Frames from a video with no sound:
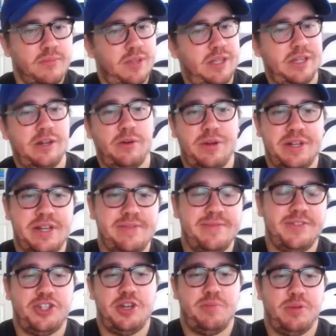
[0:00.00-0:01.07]
you know, and even
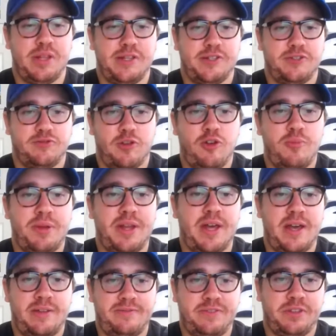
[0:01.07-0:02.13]
cheaper than Stroman.
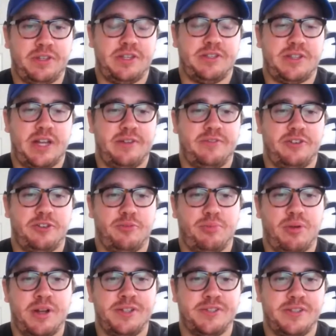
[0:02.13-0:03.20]
I feel like he's kind of
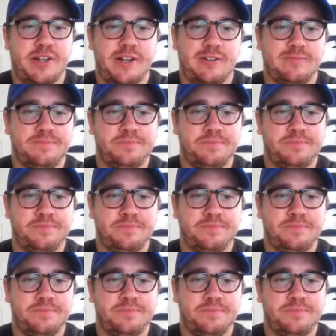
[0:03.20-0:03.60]
underpriced there.